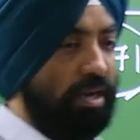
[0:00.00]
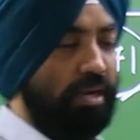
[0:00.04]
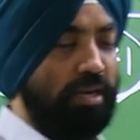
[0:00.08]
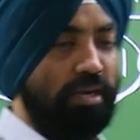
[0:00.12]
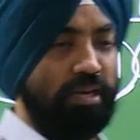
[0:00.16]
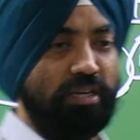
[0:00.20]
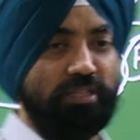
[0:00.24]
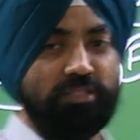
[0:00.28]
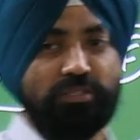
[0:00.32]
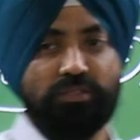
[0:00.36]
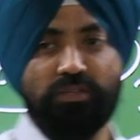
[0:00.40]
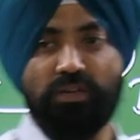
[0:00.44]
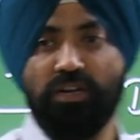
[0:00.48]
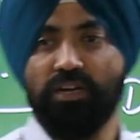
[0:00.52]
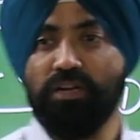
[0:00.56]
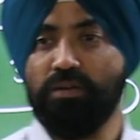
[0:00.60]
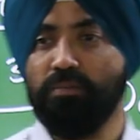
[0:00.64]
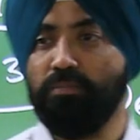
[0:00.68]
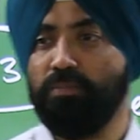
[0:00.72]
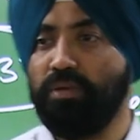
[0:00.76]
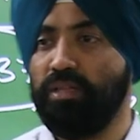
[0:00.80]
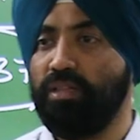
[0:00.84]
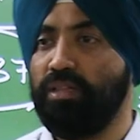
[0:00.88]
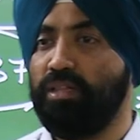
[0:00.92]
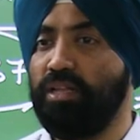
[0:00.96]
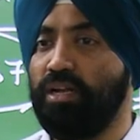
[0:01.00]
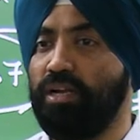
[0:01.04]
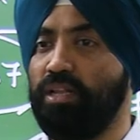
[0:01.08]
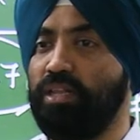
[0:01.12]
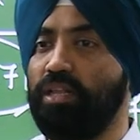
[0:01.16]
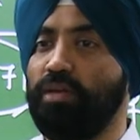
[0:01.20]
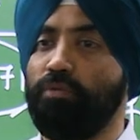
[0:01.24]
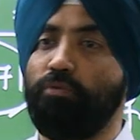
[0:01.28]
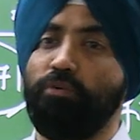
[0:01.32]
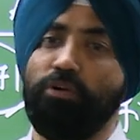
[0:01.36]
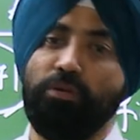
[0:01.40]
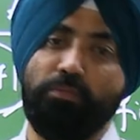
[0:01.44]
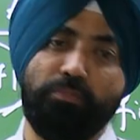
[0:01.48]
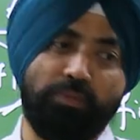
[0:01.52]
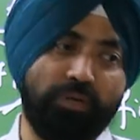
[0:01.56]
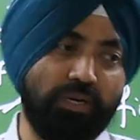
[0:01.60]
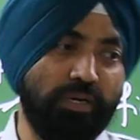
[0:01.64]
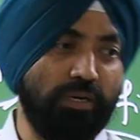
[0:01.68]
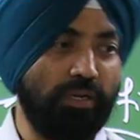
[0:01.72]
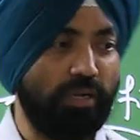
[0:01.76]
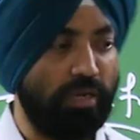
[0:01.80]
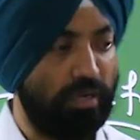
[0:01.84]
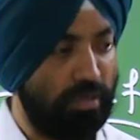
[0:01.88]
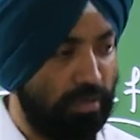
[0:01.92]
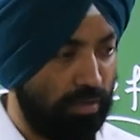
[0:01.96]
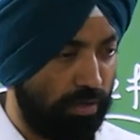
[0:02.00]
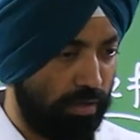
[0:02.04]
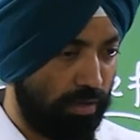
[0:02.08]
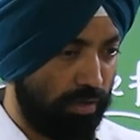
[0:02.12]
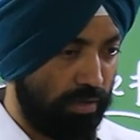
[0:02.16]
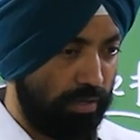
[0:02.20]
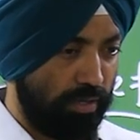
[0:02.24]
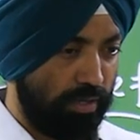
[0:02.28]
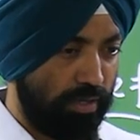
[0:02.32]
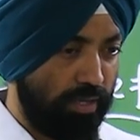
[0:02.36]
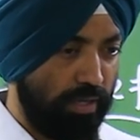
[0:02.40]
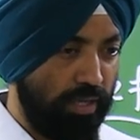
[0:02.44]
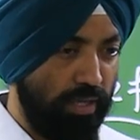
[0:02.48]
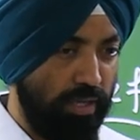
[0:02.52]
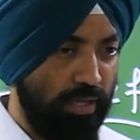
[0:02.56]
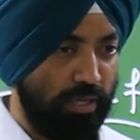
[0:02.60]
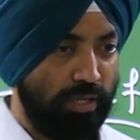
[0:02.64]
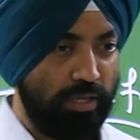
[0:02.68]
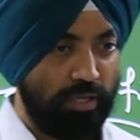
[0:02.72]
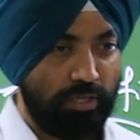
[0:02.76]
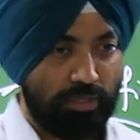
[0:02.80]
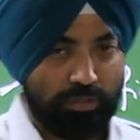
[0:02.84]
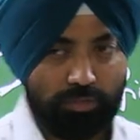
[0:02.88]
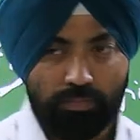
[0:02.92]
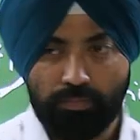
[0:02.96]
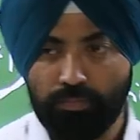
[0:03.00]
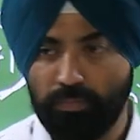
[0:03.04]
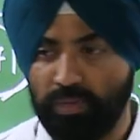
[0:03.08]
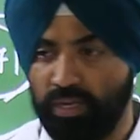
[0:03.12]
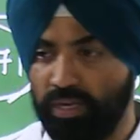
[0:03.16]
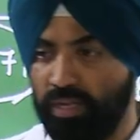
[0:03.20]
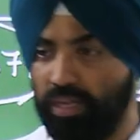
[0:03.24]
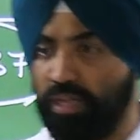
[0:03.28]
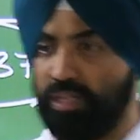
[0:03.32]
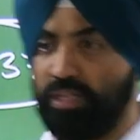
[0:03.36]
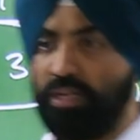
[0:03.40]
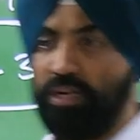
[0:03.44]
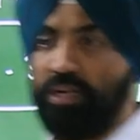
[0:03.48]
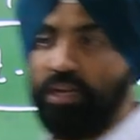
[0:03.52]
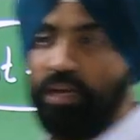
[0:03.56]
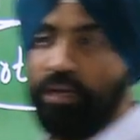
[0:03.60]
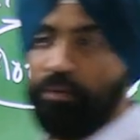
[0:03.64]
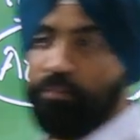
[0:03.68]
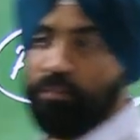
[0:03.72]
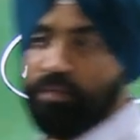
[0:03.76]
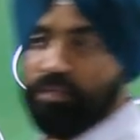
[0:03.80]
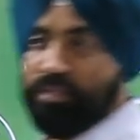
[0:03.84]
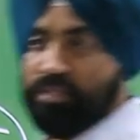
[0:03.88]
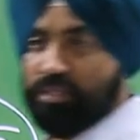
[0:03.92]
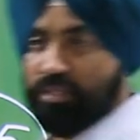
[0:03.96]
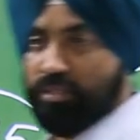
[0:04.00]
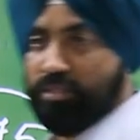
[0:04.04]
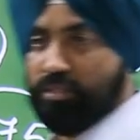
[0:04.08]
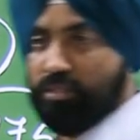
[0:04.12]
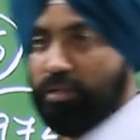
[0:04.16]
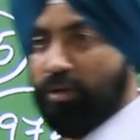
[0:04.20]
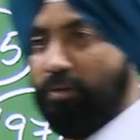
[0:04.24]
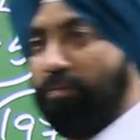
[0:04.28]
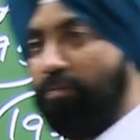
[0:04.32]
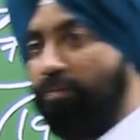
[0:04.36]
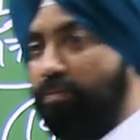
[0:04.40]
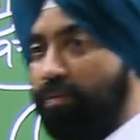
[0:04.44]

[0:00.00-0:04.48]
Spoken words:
it does not mean that they won't breed at all. So many other dimensions of